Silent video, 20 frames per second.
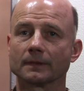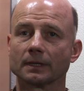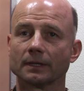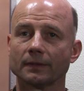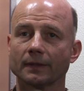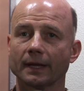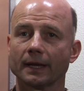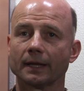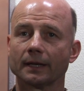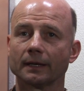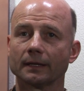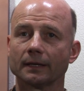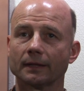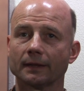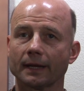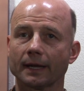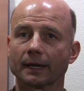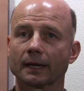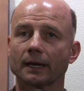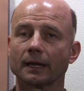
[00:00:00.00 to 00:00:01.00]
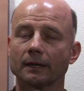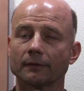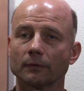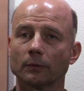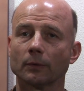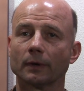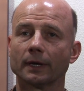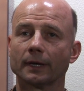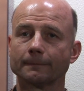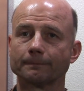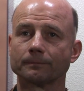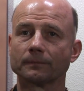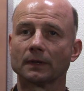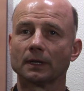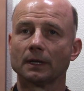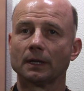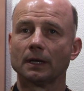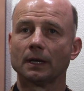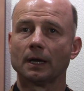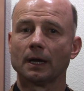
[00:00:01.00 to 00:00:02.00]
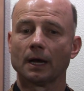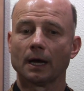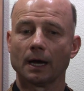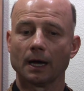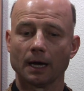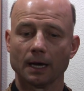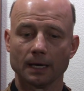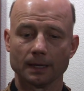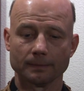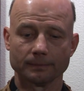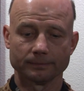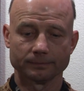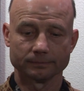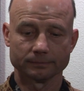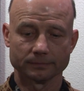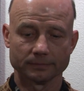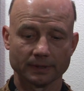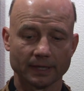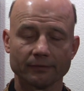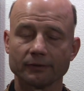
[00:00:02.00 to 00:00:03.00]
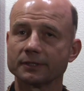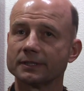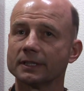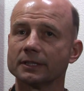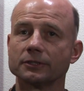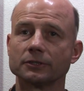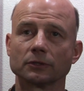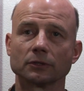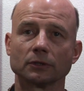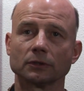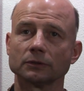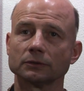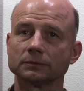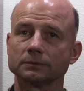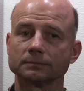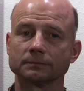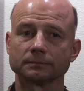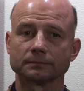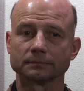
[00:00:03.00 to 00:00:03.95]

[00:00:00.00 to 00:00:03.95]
in that kind of a way. Never digital.